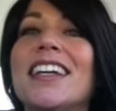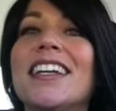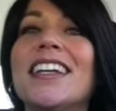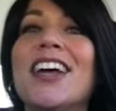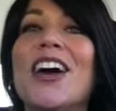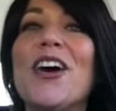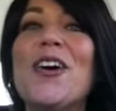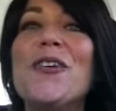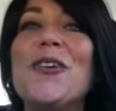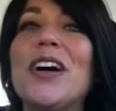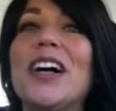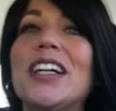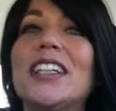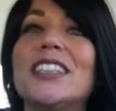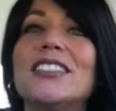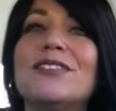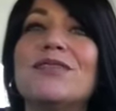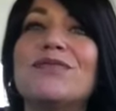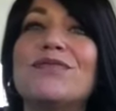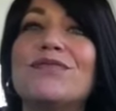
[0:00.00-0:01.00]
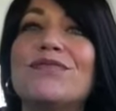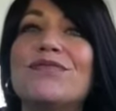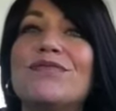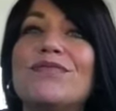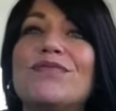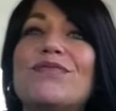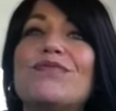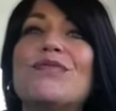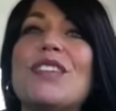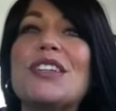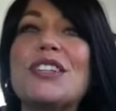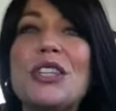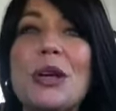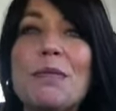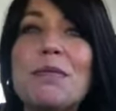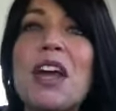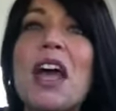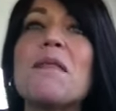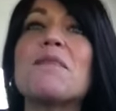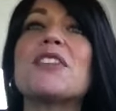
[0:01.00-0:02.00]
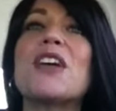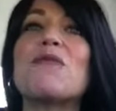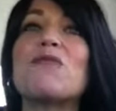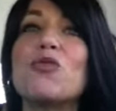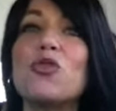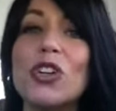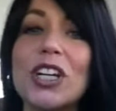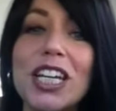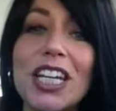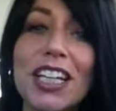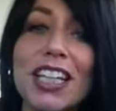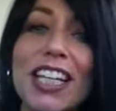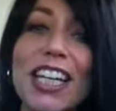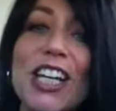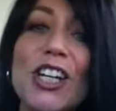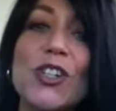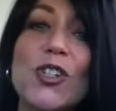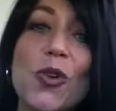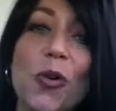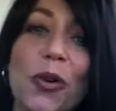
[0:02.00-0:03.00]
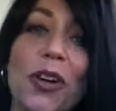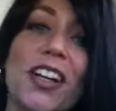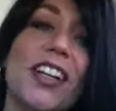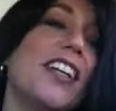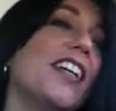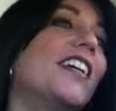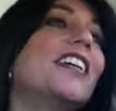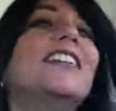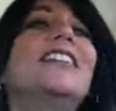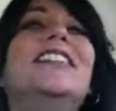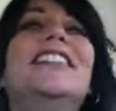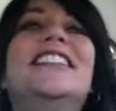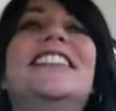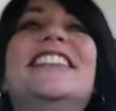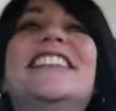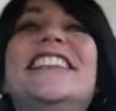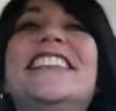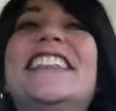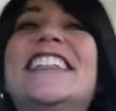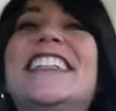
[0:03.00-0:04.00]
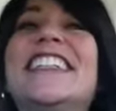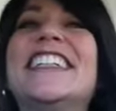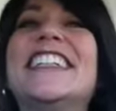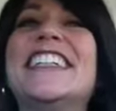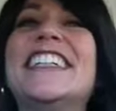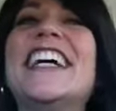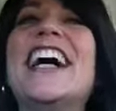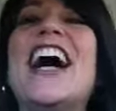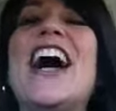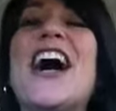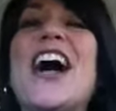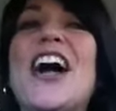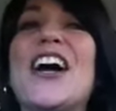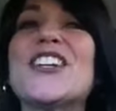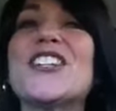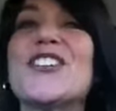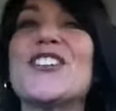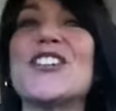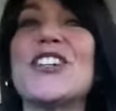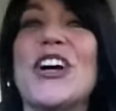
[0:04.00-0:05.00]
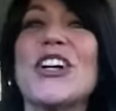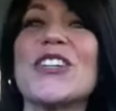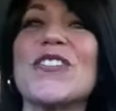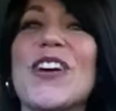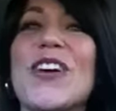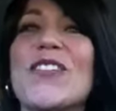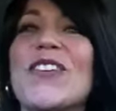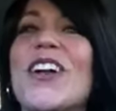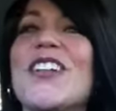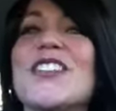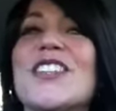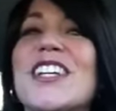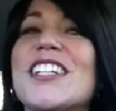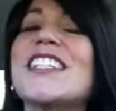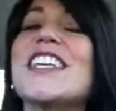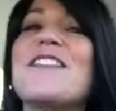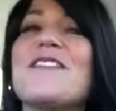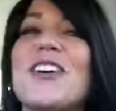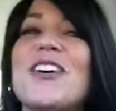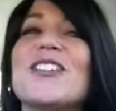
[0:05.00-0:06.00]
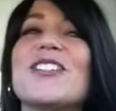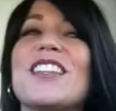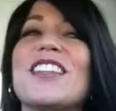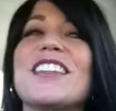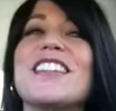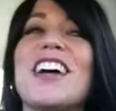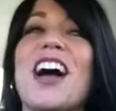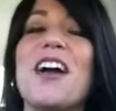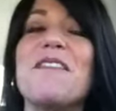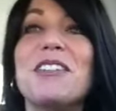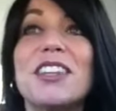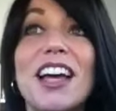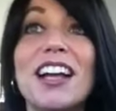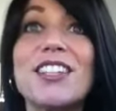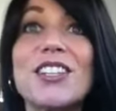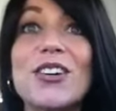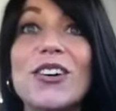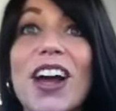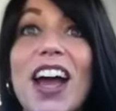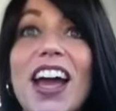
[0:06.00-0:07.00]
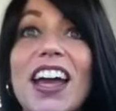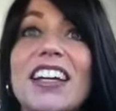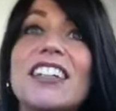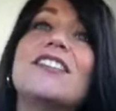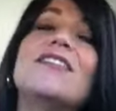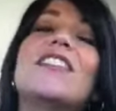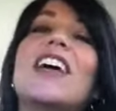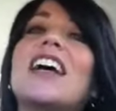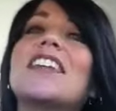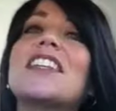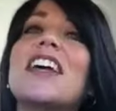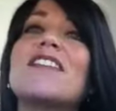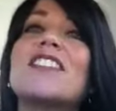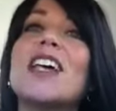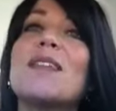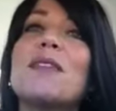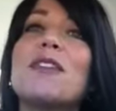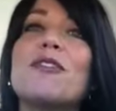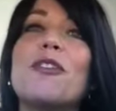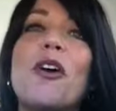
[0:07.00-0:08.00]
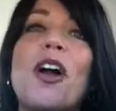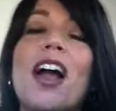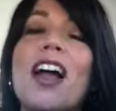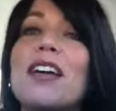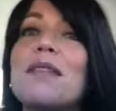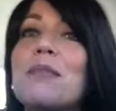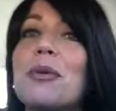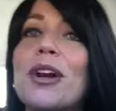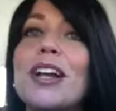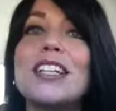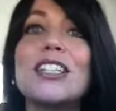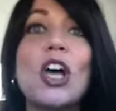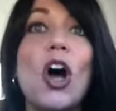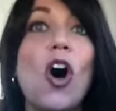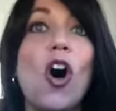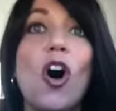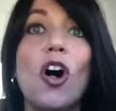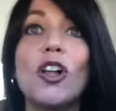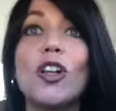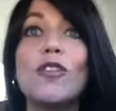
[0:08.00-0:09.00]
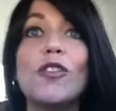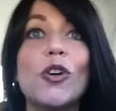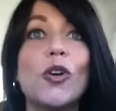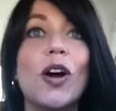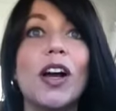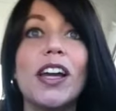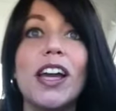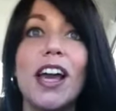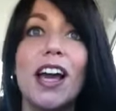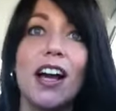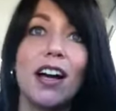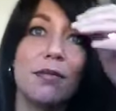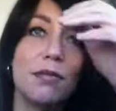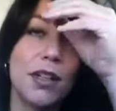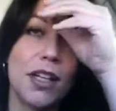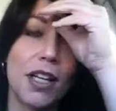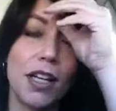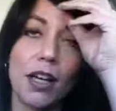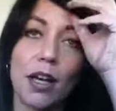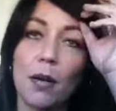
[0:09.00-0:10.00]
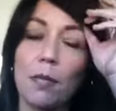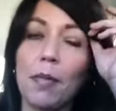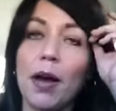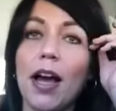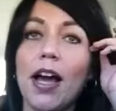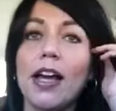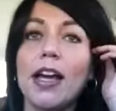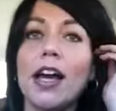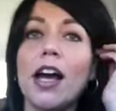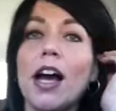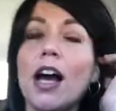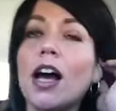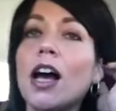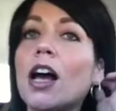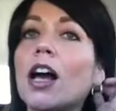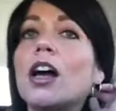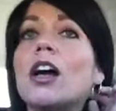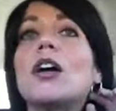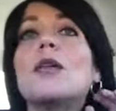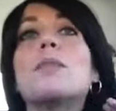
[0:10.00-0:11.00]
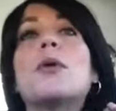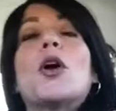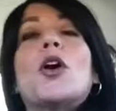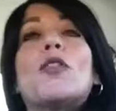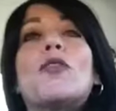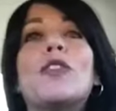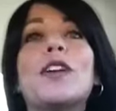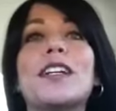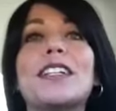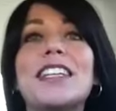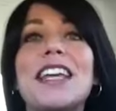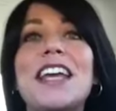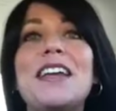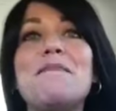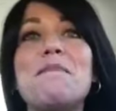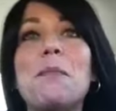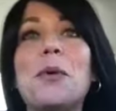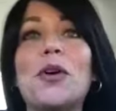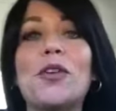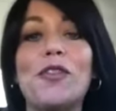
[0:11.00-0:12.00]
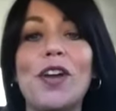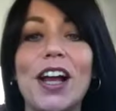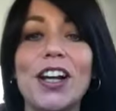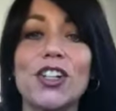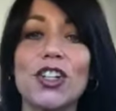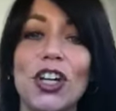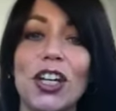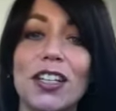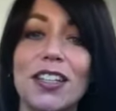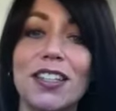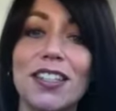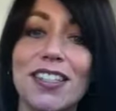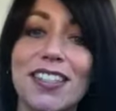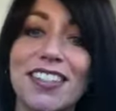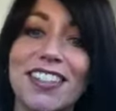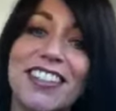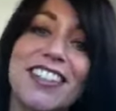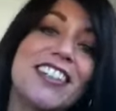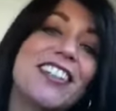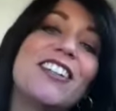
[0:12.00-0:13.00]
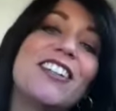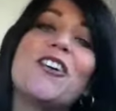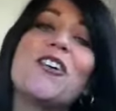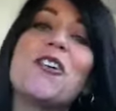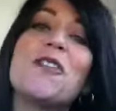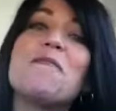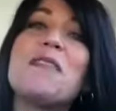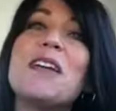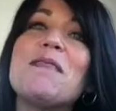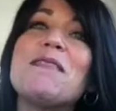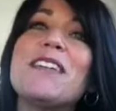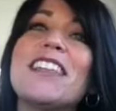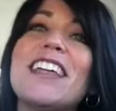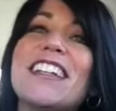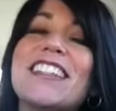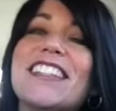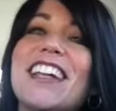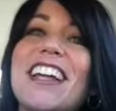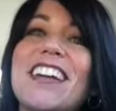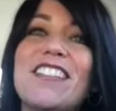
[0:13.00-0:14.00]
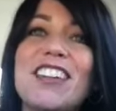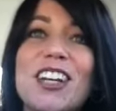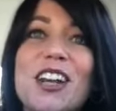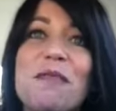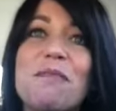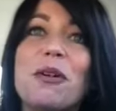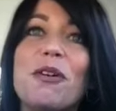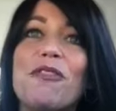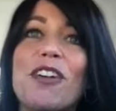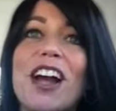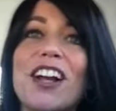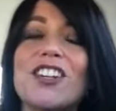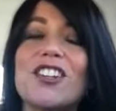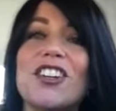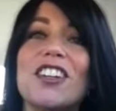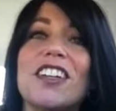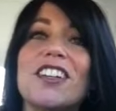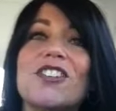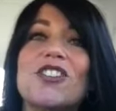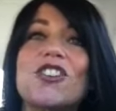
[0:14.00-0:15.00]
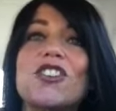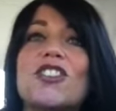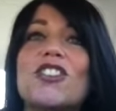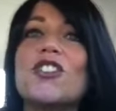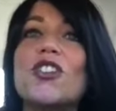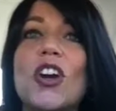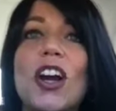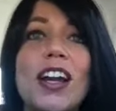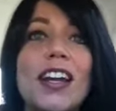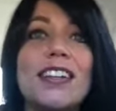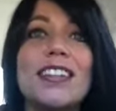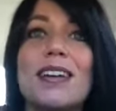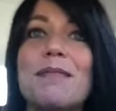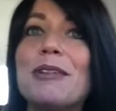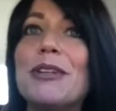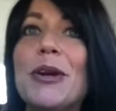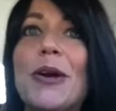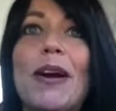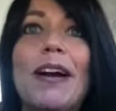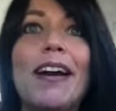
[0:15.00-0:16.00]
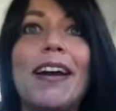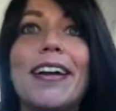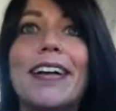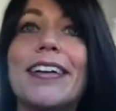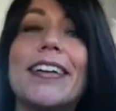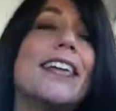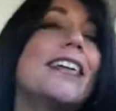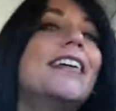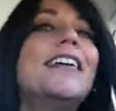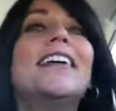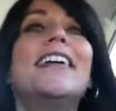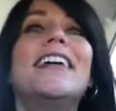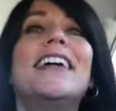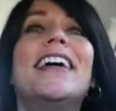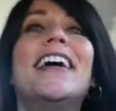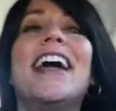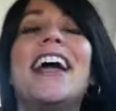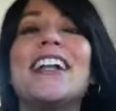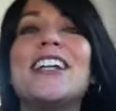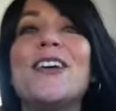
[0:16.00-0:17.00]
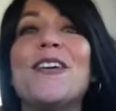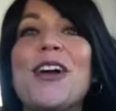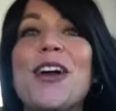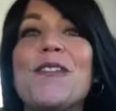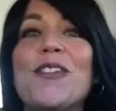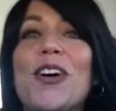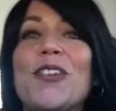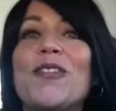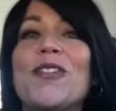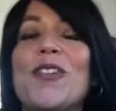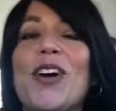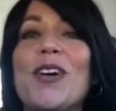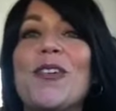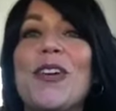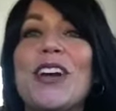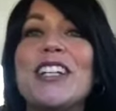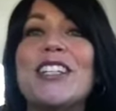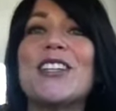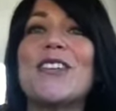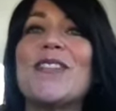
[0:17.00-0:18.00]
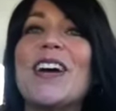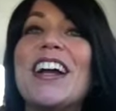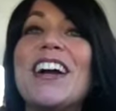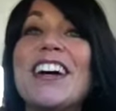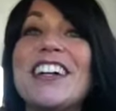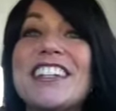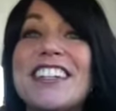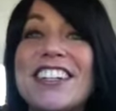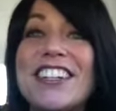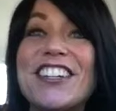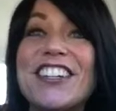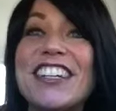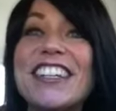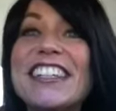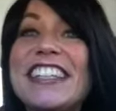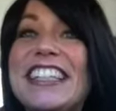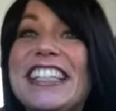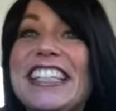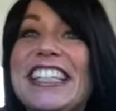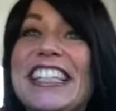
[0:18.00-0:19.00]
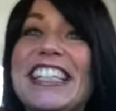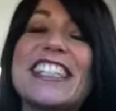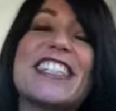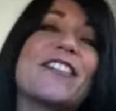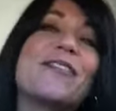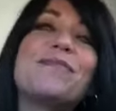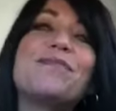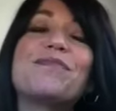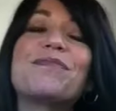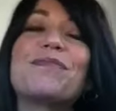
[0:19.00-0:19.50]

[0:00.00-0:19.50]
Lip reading: You know, sometimes I'm really dorky. Actually, we talk to my friends, they'd say most of the time, but that's okay. As I've said before, I embrace all of who I am, my perfect imperfections. Or maybe that's not even an imperfection, that's just a trait. I'm a dork. Anyway, I'm on my way to my auditions.